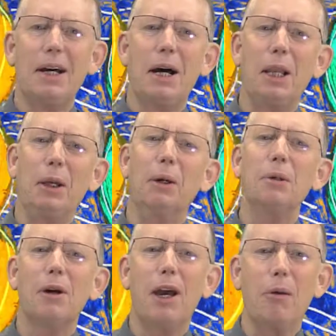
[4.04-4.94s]
Hello
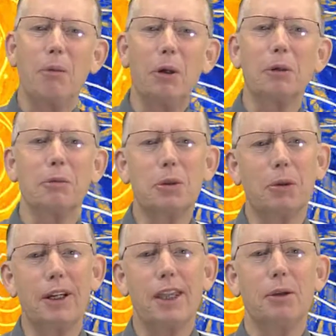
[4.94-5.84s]
and welcome to
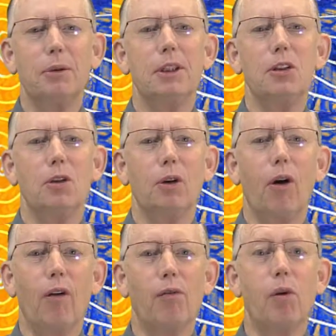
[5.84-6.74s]
another edition
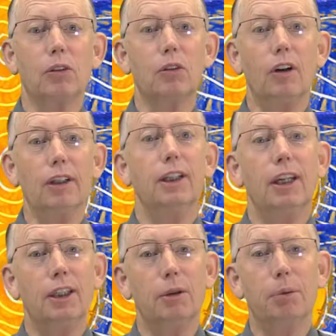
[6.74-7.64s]
of What's On
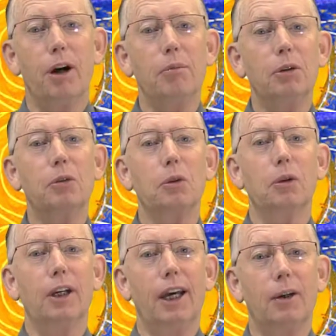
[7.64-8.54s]
in the Primary
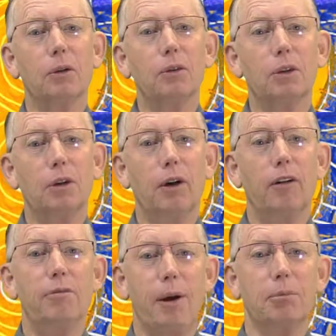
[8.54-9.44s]
School at Austin
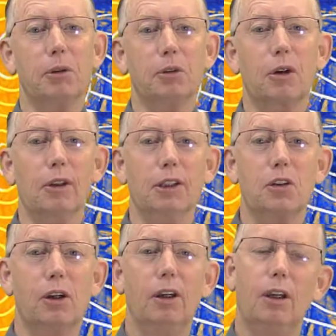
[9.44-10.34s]
Cove Baptist
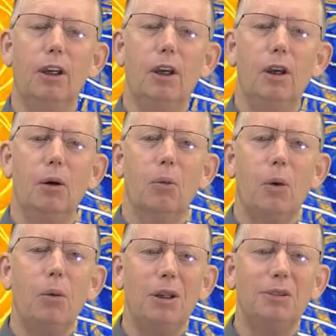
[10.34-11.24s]
College,
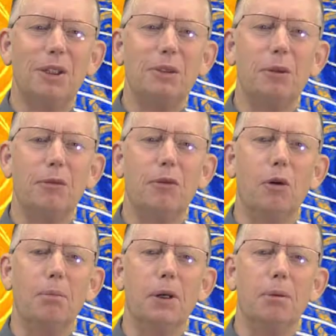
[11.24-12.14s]
where we seek to
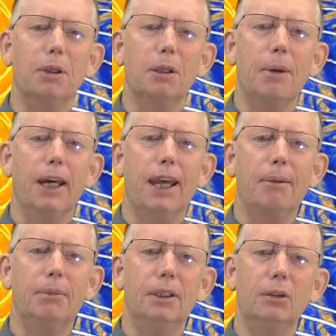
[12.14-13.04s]
inform people about
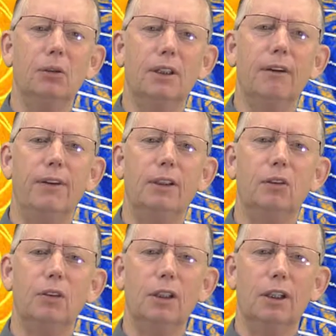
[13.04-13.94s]
happenings and
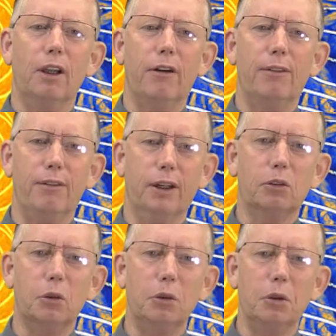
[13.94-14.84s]
events in the life of our
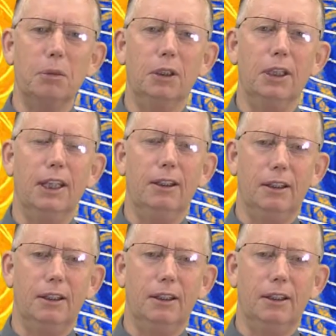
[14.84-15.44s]
school community.